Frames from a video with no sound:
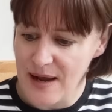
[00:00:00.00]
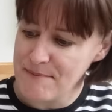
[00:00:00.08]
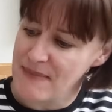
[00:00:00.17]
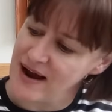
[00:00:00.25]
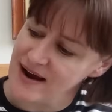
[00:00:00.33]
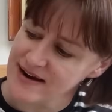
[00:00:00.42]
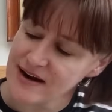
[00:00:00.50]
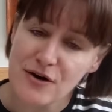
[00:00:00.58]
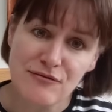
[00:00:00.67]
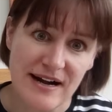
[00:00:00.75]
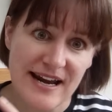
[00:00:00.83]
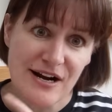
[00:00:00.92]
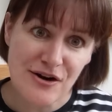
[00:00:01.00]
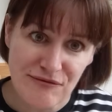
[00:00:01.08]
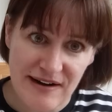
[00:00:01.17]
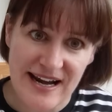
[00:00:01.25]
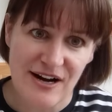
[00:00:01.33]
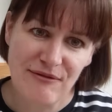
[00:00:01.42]
My
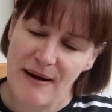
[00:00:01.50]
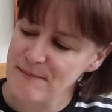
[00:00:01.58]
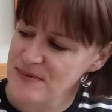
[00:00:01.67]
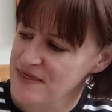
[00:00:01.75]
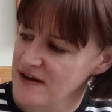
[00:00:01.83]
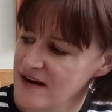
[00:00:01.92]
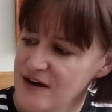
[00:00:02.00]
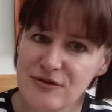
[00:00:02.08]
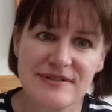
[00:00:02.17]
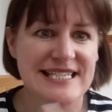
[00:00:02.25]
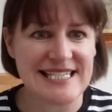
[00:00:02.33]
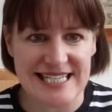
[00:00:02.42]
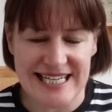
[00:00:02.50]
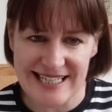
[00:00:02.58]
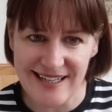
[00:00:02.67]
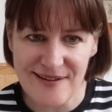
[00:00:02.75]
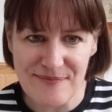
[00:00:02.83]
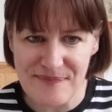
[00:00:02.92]
great-great-grandmother,
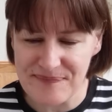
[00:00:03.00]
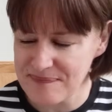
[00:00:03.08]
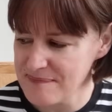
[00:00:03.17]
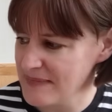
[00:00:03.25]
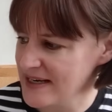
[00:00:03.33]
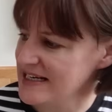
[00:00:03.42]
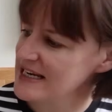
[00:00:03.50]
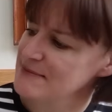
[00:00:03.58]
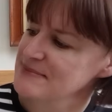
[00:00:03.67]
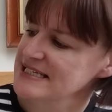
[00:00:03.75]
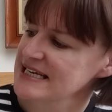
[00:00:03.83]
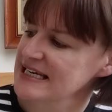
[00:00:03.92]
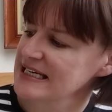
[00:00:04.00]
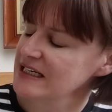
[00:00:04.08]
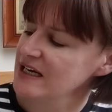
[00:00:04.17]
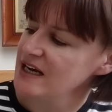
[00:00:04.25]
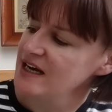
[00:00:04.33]
Christina, my namesake,